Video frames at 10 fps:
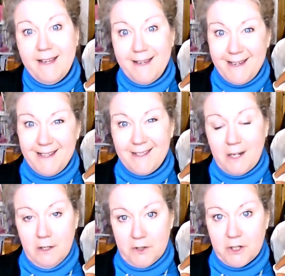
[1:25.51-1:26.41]

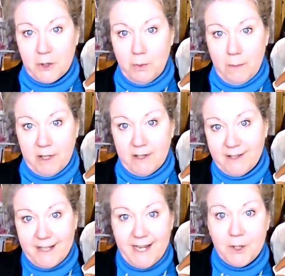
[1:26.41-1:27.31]
Incontinent women
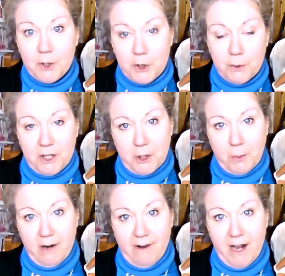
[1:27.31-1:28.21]
tend to do it the other
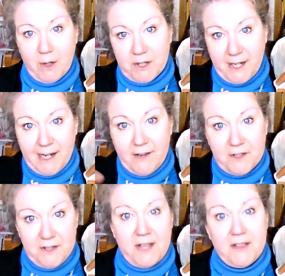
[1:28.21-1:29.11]
way around. They lift
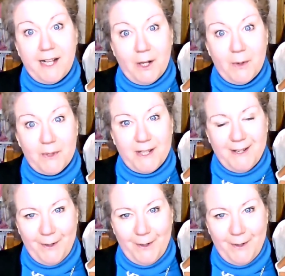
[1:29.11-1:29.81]
and then they close.